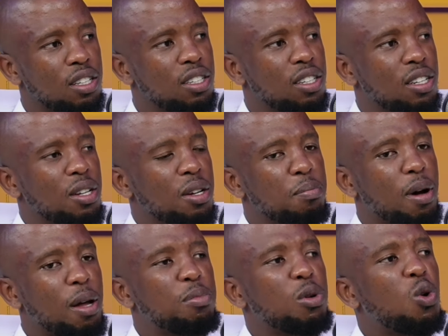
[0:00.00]
Mm.
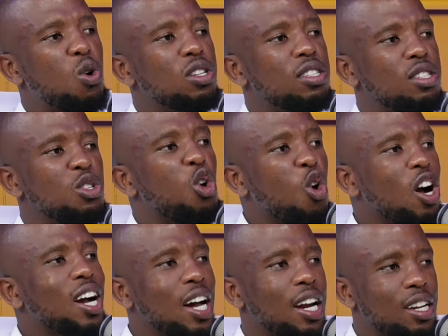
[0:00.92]
But because your
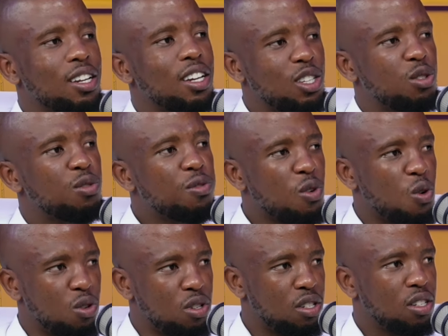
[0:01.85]
character is
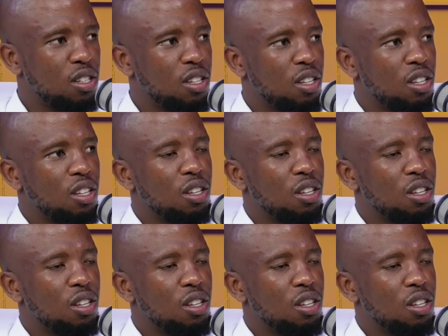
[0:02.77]
flawed, mm.